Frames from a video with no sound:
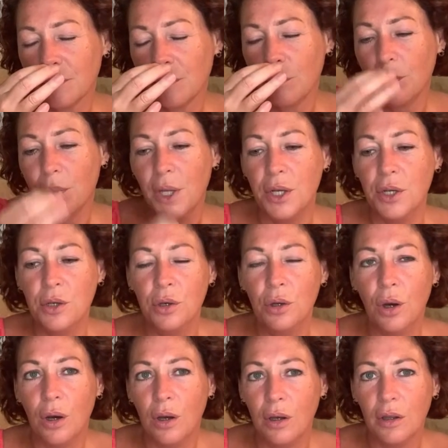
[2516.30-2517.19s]
But
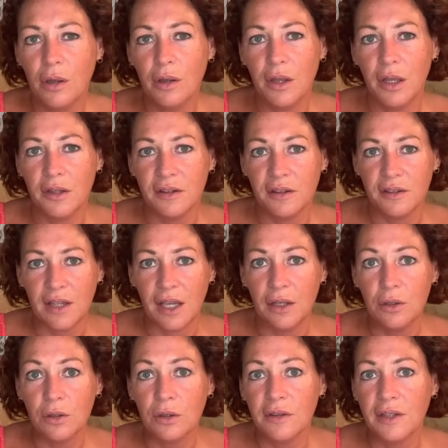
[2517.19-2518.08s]
not, as I say,
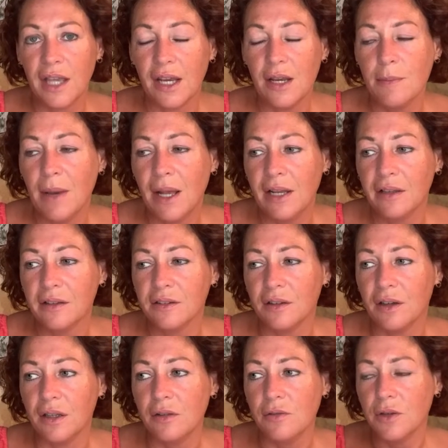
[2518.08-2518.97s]
not the animalic
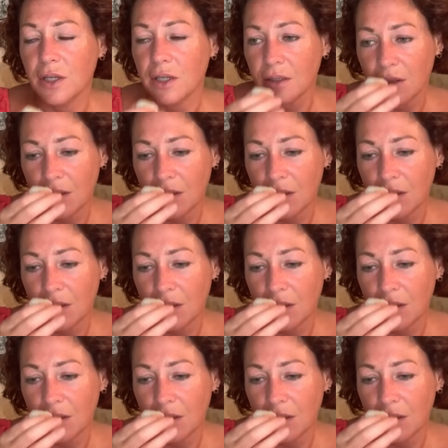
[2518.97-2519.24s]
side of it.